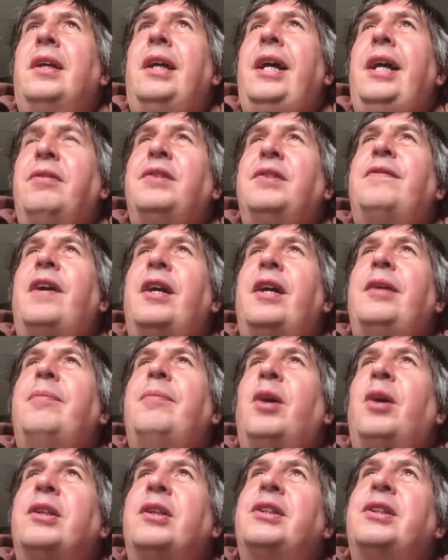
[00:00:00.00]
it was very
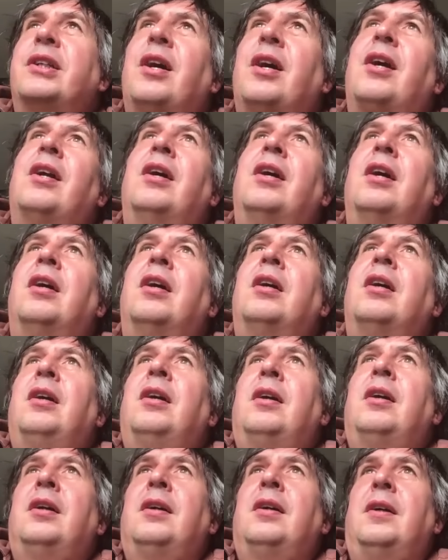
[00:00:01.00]
much a kind of
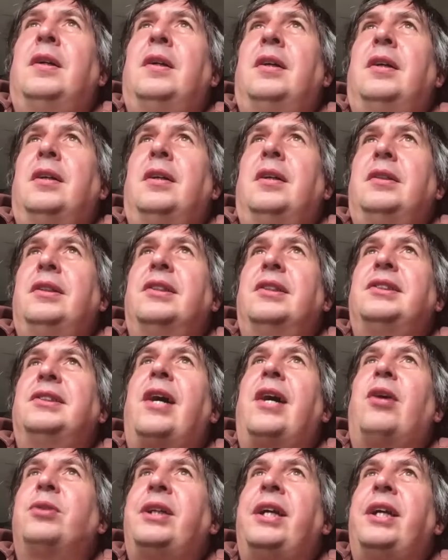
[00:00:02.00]

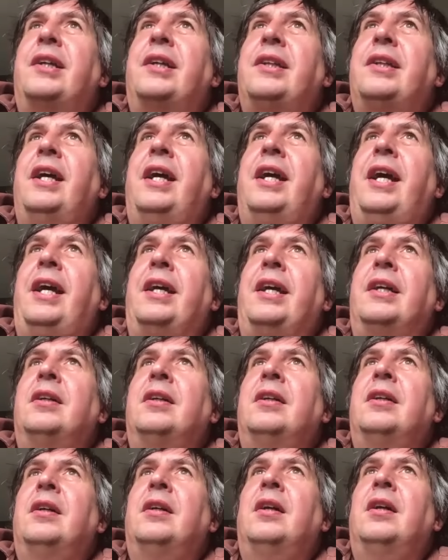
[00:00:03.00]
nostalgic thing.
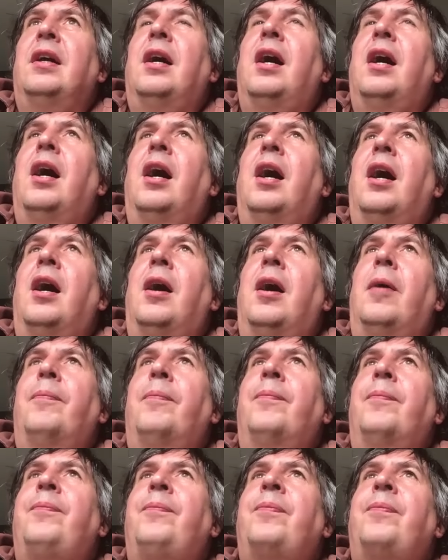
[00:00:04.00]

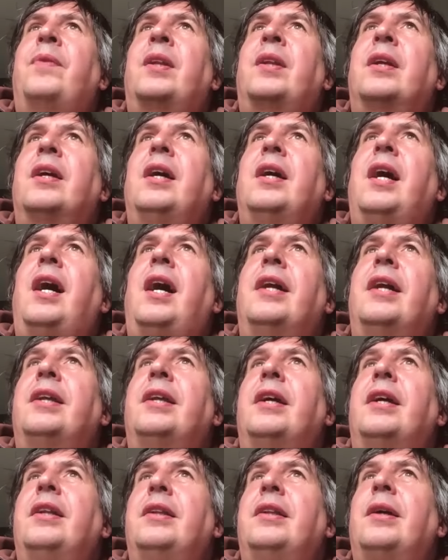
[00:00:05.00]
And
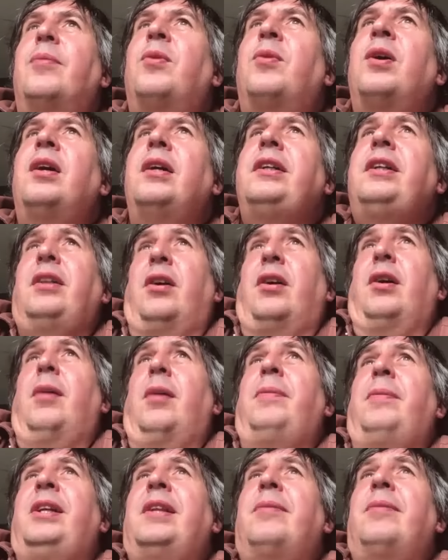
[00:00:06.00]
there were,
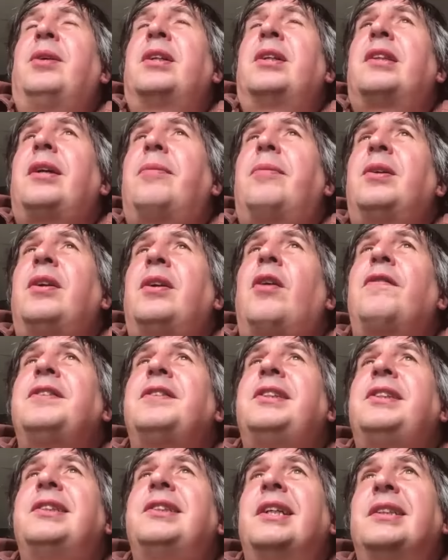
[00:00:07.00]
there were
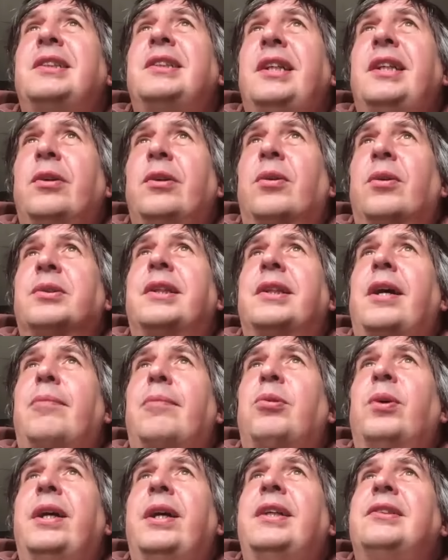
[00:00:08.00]
obviously 16-year-olds at
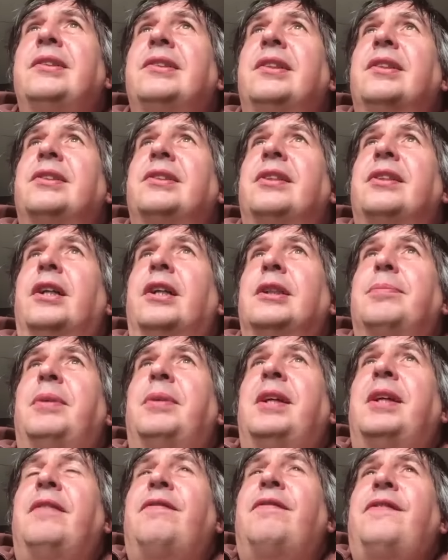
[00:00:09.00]
that point into the Stones,
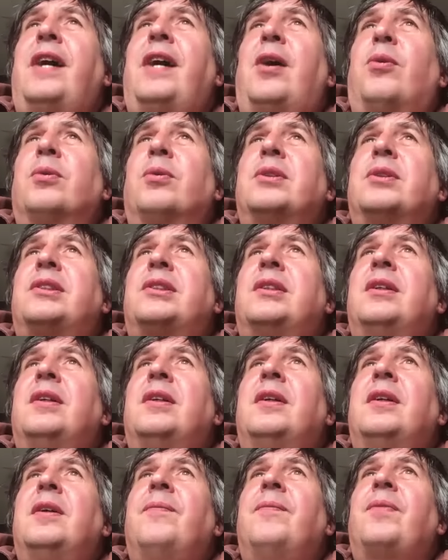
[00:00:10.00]
but it felt
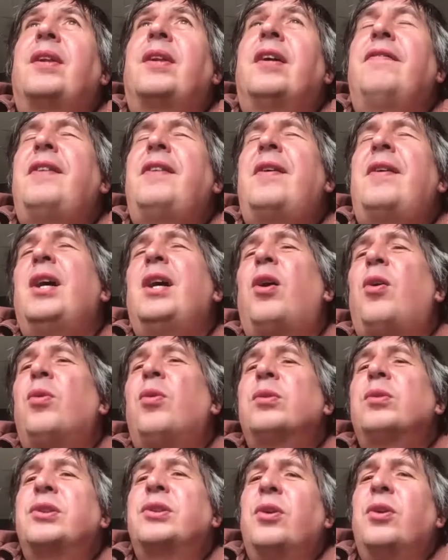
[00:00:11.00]
very
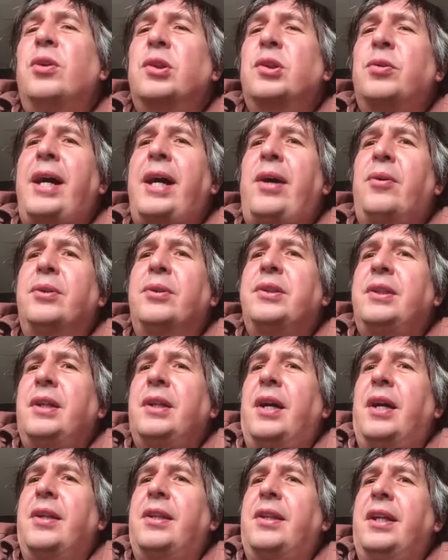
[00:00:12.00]
old sort of crowd,
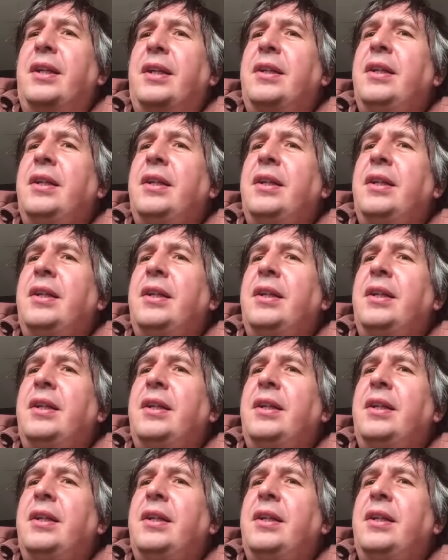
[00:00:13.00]
I think.